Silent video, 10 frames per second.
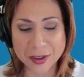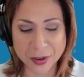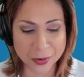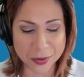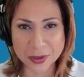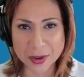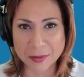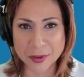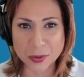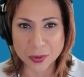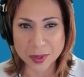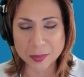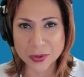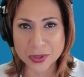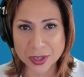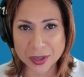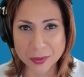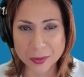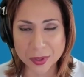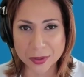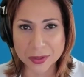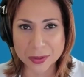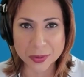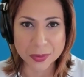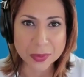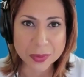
you also have a dream to share with us too.